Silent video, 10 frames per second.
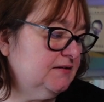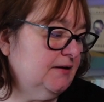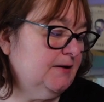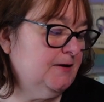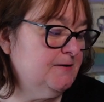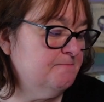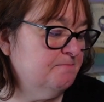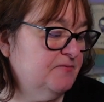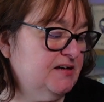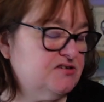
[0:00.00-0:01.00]

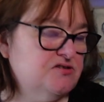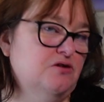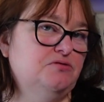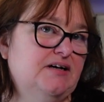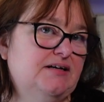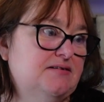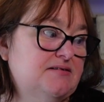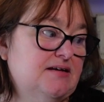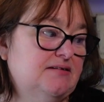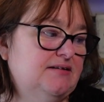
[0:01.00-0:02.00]
There's no date
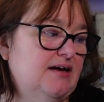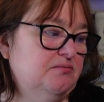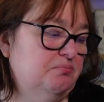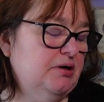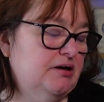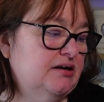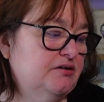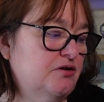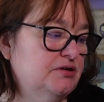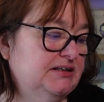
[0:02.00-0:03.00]
set yet, but I
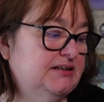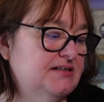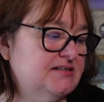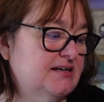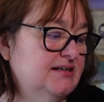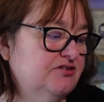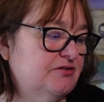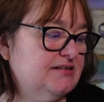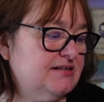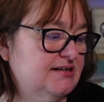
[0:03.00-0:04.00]
know it is in
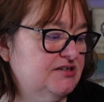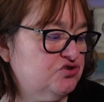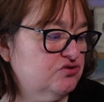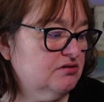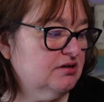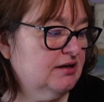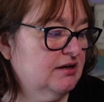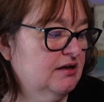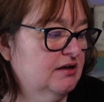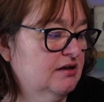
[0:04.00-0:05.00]
translation.
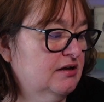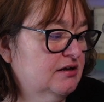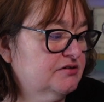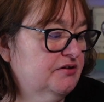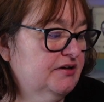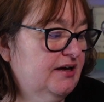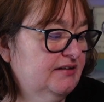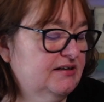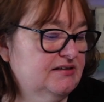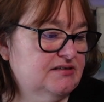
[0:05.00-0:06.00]
So
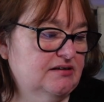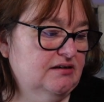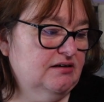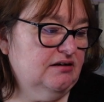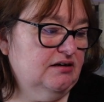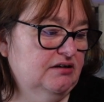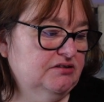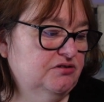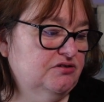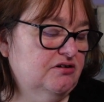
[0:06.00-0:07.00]
yeah, there's a lot
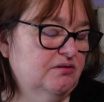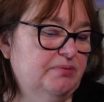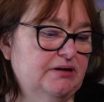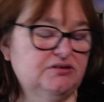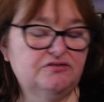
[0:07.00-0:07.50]
to talk about.